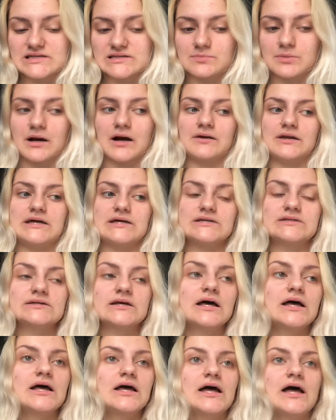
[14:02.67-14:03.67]
brownies.
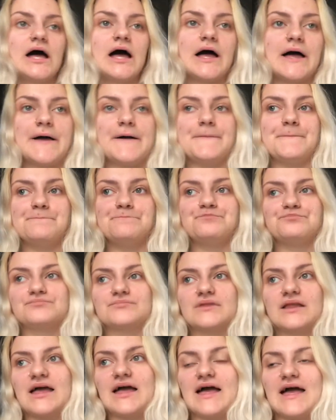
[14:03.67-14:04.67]

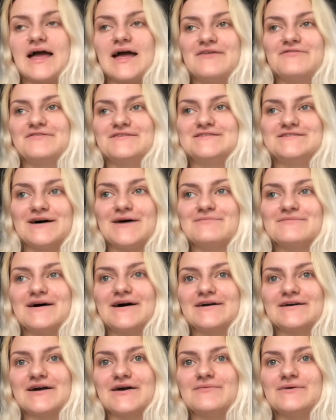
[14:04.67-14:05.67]
Every time that
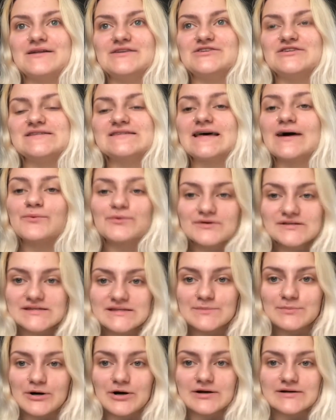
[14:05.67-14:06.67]
I go in, she's like, what's in
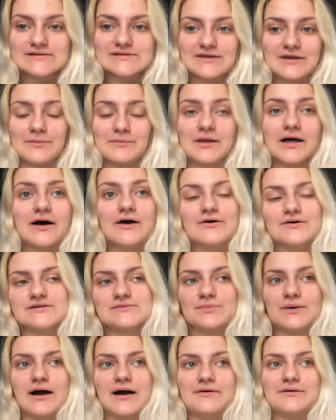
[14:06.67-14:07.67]
the box? And I'm like, oh, it's
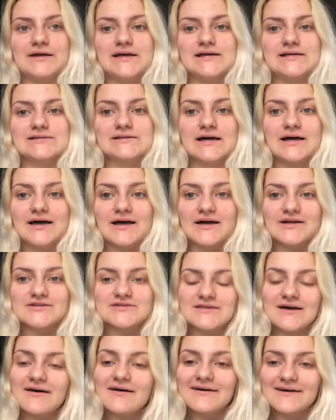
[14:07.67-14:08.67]
brownies. And
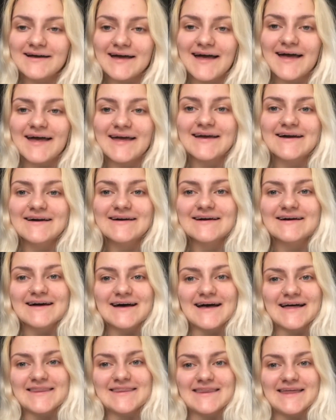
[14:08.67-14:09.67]
she's like, oh, okay.
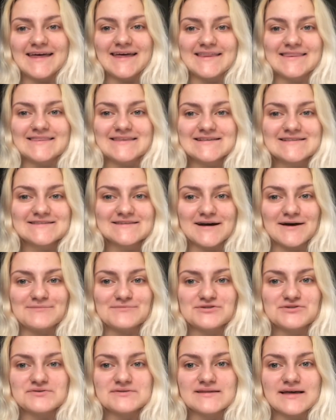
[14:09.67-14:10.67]
And then this
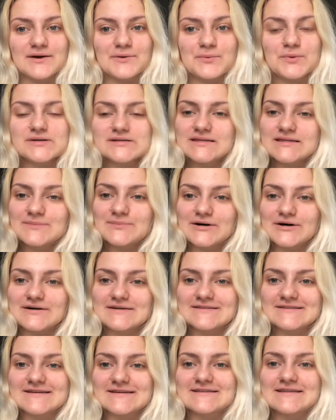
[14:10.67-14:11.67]
time she was like, what's in the
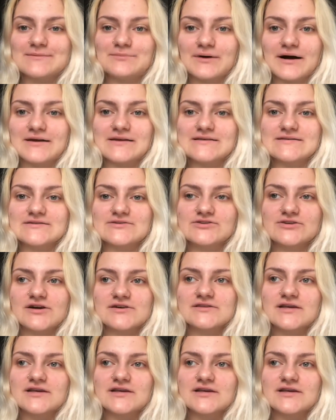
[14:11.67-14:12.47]
box? And I said, brownies. And she goes,